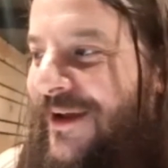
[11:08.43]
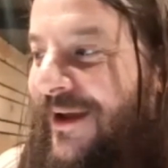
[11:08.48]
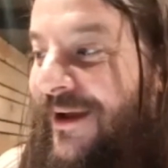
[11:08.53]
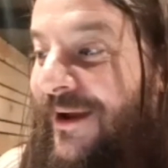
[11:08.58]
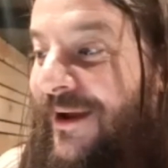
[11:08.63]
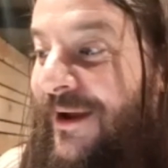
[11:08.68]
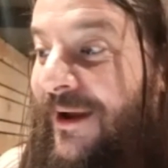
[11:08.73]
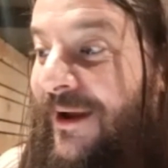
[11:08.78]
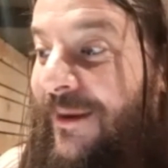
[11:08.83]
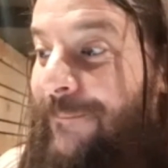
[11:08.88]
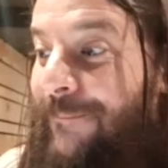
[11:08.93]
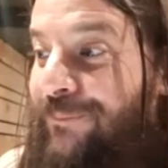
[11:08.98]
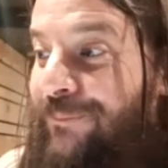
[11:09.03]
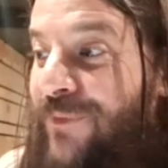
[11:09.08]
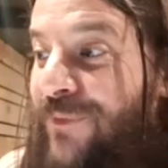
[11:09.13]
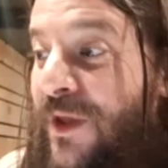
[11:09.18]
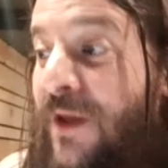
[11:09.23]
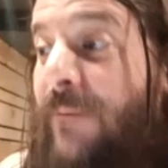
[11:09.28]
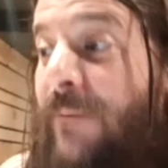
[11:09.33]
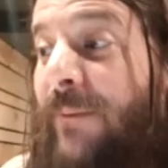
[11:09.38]

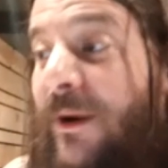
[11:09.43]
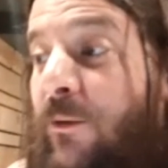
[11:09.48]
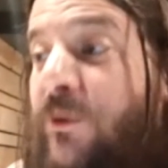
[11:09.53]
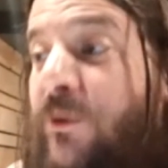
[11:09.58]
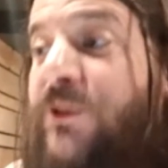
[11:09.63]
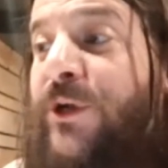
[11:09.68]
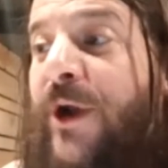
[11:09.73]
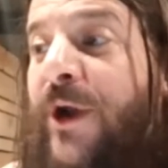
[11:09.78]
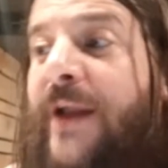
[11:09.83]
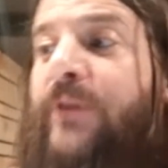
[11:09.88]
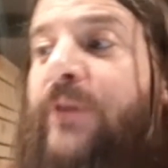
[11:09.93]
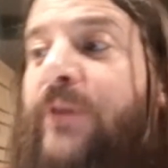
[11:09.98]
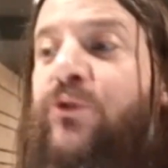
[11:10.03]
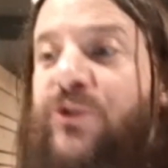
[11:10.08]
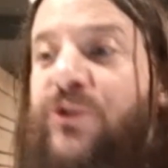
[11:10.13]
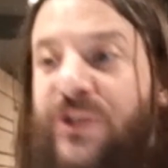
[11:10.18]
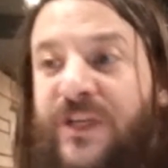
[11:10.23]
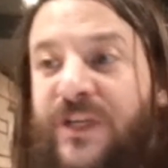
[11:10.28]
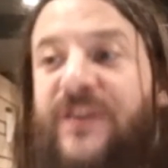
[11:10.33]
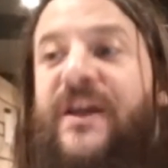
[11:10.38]
But it was great to
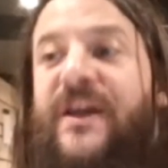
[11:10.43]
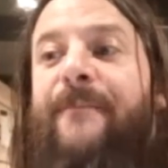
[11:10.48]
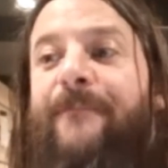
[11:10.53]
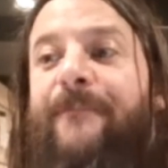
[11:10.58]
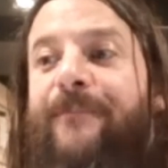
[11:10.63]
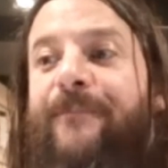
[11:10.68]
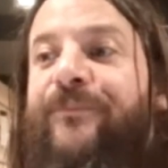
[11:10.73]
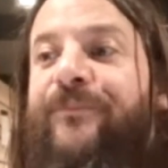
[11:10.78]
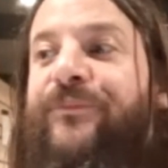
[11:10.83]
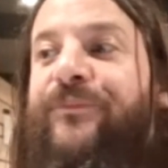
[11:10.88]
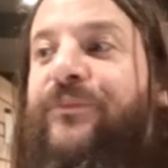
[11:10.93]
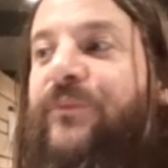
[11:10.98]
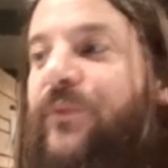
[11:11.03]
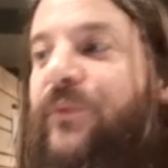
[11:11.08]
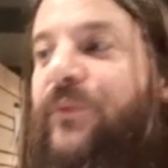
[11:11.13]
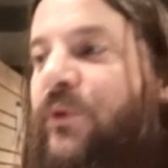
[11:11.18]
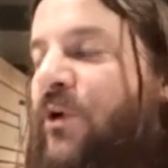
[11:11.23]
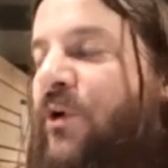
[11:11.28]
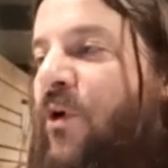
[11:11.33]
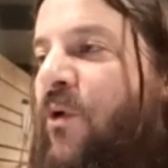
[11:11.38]
see them,
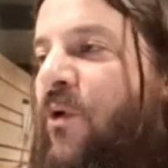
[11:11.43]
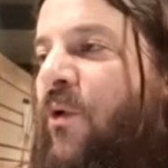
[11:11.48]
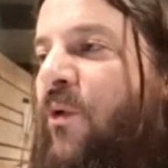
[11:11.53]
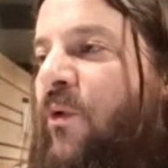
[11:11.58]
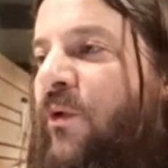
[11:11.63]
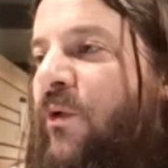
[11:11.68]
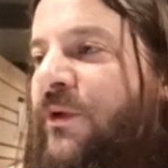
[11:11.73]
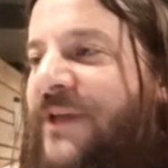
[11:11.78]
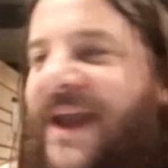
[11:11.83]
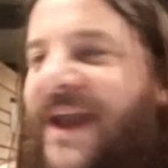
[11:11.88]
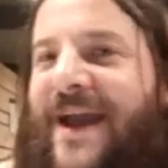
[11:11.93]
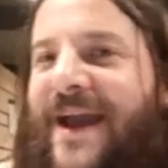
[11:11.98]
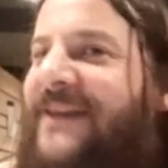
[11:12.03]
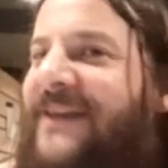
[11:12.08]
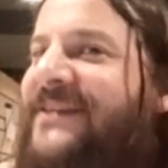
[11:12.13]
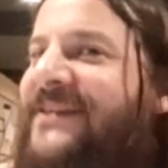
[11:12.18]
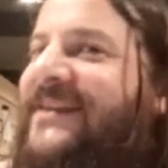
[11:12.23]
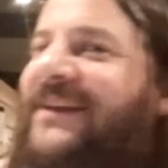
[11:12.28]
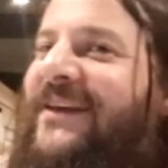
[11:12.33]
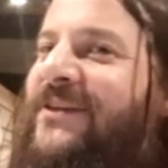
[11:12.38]
you know. Yeah,
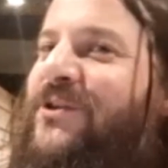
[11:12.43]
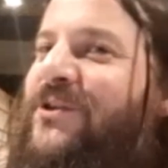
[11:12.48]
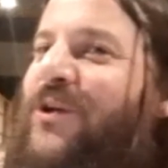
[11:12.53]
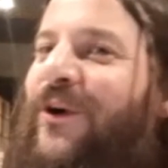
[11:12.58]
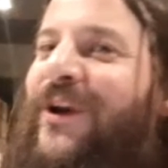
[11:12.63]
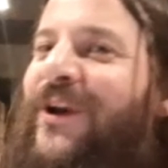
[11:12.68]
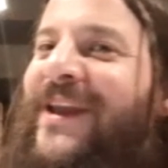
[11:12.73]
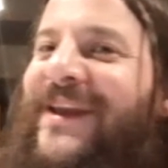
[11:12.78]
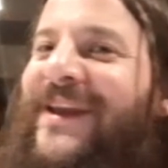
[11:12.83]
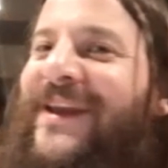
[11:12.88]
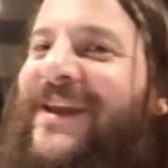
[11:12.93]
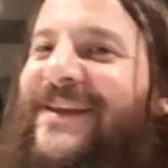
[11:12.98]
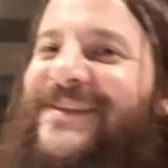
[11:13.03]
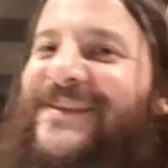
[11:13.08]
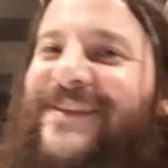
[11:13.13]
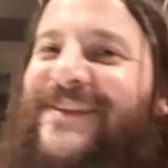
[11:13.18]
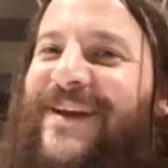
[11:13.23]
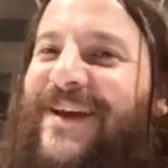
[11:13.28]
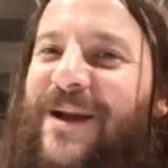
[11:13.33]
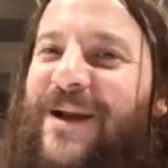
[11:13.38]
it's your kids,
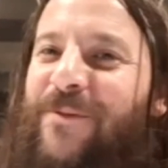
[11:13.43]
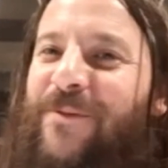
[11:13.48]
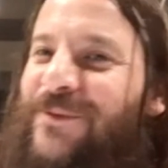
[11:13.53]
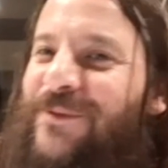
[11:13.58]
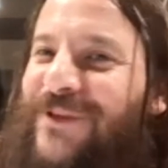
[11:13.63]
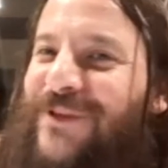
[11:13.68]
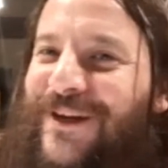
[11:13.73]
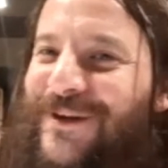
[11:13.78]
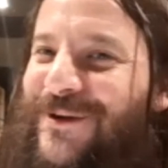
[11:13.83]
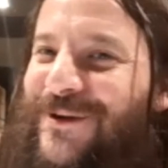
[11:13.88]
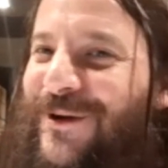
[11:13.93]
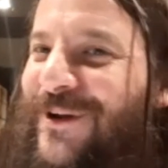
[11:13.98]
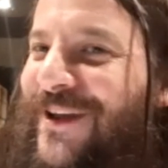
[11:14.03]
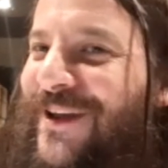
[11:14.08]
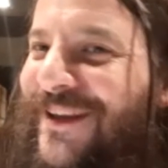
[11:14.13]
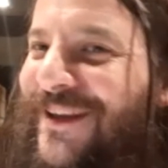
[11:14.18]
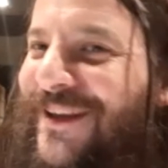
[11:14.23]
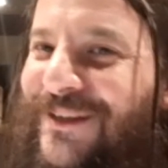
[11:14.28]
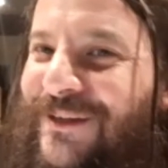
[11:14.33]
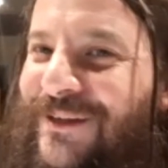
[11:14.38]
eh? Albums mm-hmm. are your
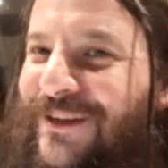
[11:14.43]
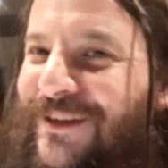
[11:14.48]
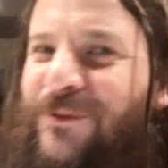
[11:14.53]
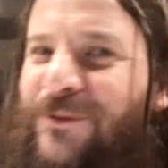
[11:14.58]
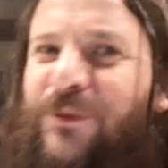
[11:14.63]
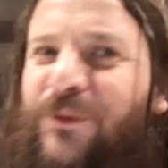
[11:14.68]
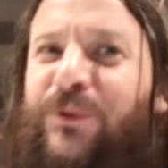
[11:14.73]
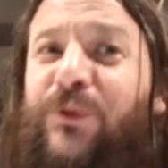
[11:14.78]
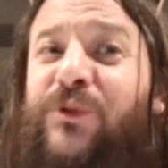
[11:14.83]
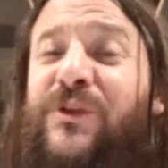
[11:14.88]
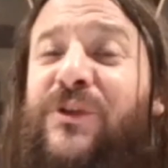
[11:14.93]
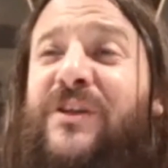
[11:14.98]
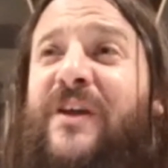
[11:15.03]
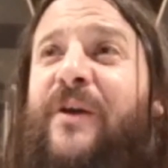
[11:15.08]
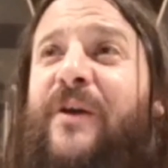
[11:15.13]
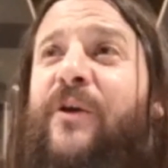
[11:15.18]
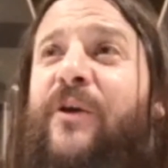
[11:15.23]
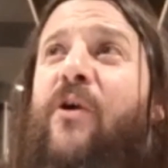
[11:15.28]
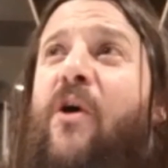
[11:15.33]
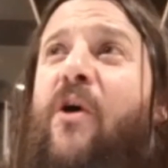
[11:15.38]
kids. It's good to see
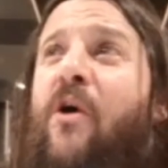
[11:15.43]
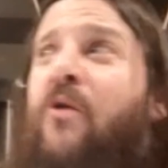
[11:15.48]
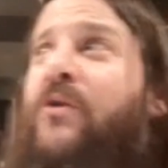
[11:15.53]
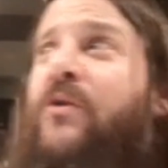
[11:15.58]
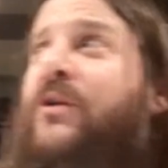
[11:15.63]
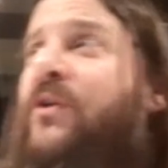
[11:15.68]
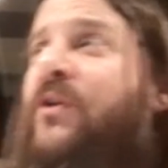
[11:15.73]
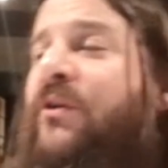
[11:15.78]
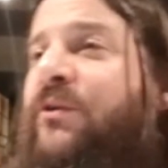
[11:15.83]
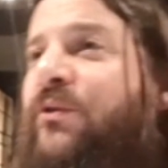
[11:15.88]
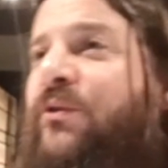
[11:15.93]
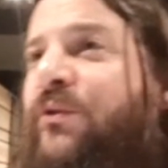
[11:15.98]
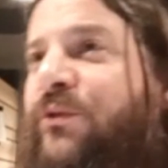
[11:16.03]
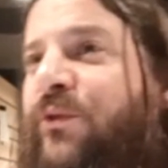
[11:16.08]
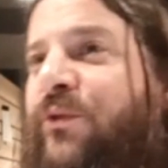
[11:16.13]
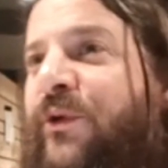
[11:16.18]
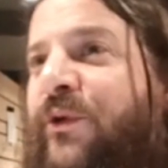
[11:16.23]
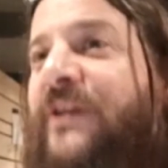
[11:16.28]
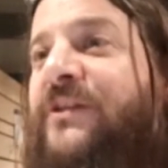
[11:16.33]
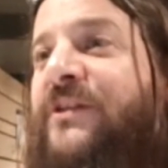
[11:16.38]
them grow, you know, to
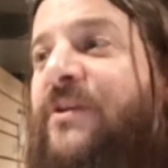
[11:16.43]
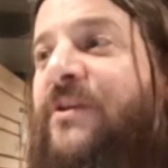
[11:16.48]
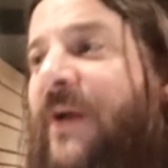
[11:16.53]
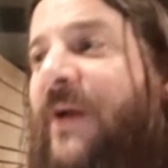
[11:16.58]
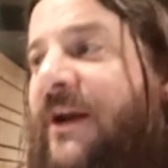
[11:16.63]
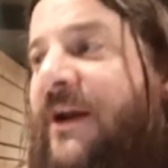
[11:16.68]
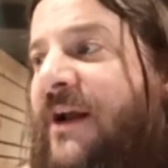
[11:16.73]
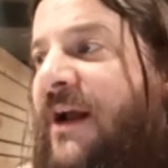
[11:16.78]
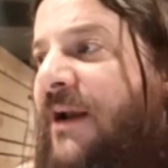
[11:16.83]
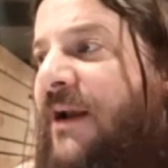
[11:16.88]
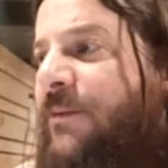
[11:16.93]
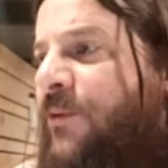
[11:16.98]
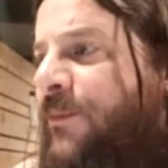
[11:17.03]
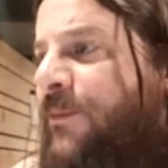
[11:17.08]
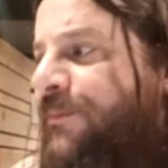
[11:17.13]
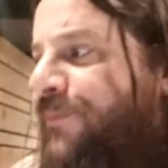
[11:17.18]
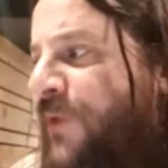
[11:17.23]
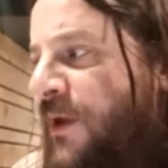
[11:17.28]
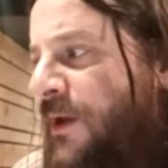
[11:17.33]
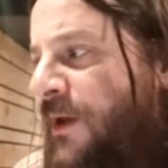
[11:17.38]
release the Bark album.